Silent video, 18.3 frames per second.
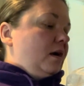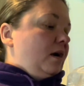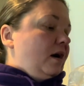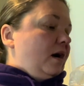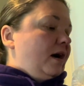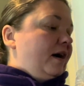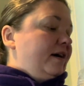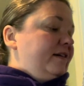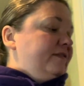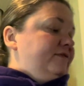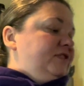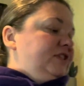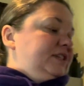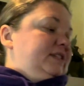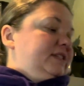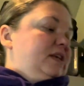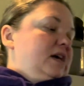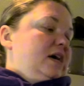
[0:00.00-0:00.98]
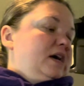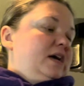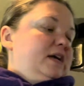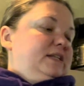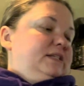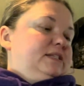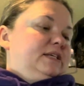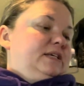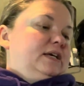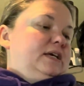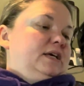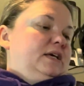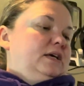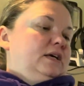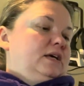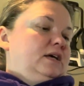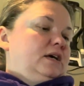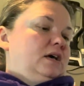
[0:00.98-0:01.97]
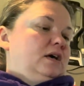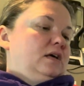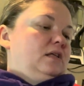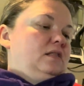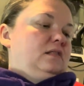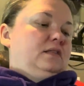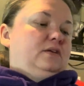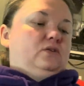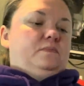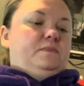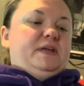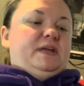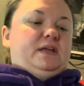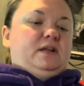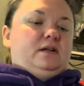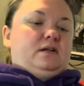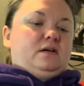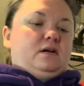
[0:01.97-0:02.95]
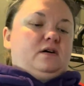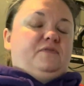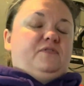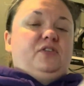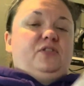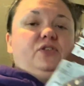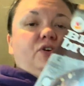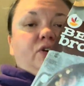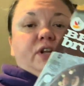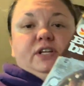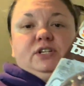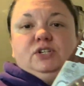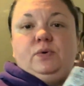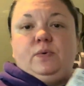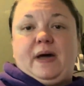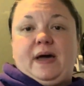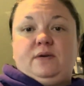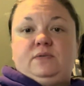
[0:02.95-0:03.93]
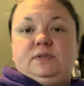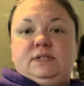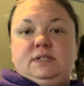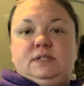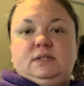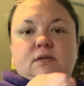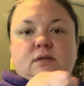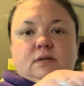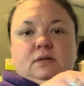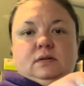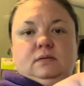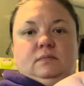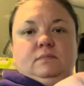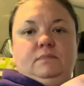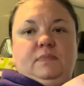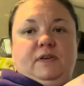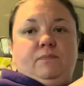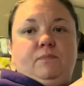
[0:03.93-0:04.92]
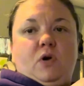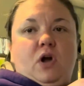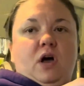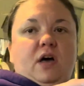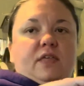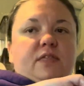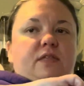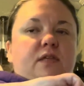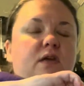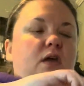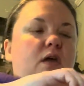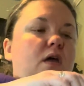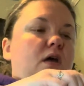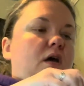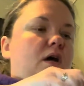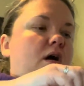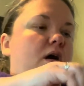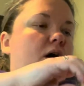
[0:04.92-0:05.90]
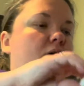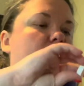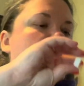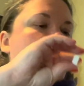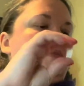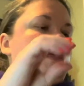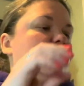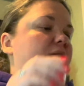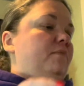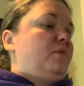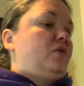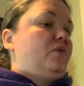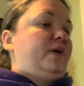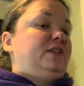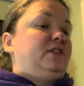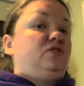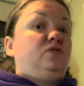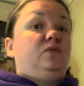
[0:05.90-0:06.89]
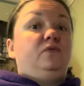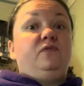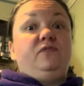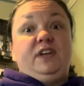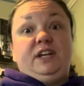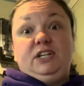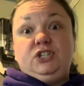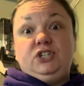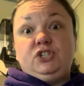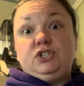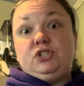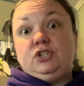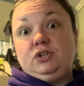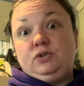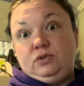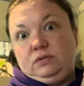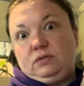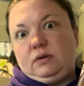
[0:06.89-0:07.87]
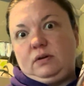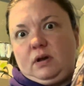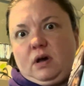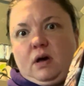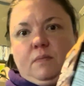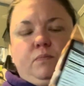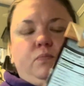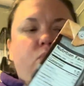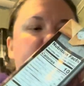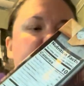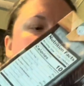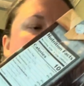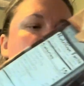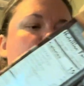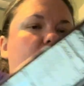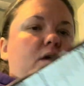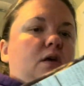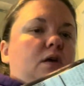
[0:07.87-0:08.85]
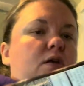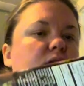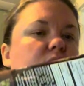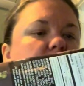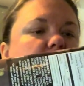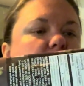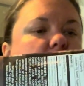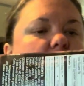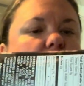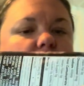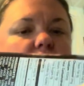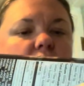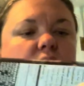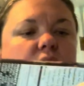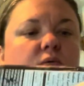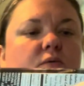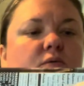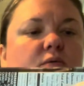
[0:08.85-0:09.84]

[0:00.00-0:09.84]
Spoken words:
I've just got a little bit of a 32-ounce beef broth that I'm going to finish up with. So